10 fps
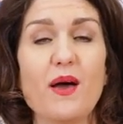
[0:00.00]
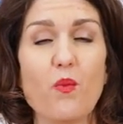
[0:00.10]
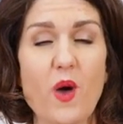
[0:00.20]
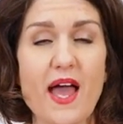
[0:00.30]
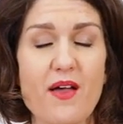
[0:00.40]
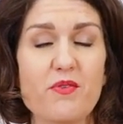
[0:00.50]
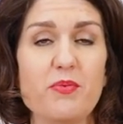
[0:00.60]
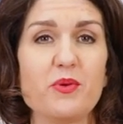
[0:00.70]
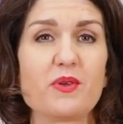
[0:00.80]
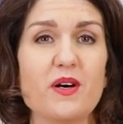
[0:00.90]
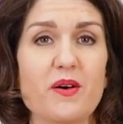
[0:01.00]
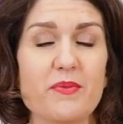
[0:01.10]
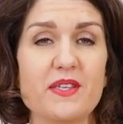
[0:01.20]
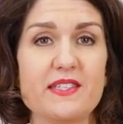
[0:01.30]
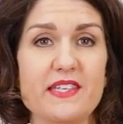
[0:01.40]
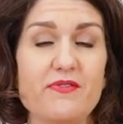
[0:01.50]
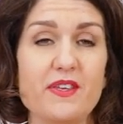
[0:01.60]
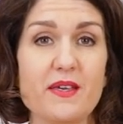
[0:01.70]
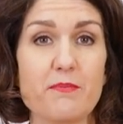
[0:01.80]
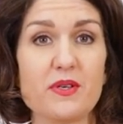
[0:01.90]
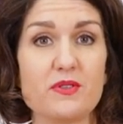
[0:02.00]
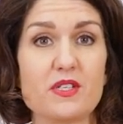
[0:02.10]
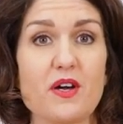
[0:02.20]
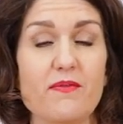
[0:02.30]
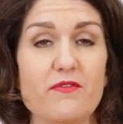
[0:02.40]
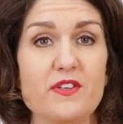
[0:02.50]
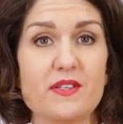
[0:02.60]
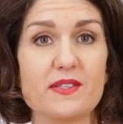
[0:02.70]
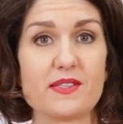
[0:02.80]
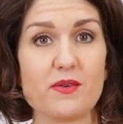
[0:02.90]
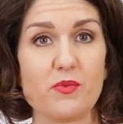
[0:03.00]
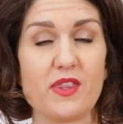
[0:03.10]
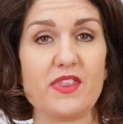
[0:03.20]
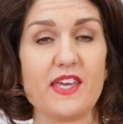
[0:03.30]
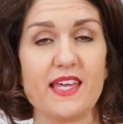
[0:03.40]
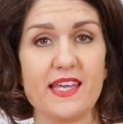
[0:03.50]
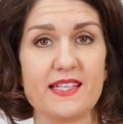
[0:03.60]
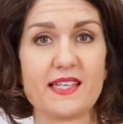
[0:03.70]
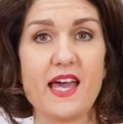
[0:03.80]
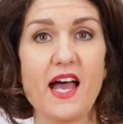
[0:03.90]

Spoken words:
wearable garments if you can build your confidence with these.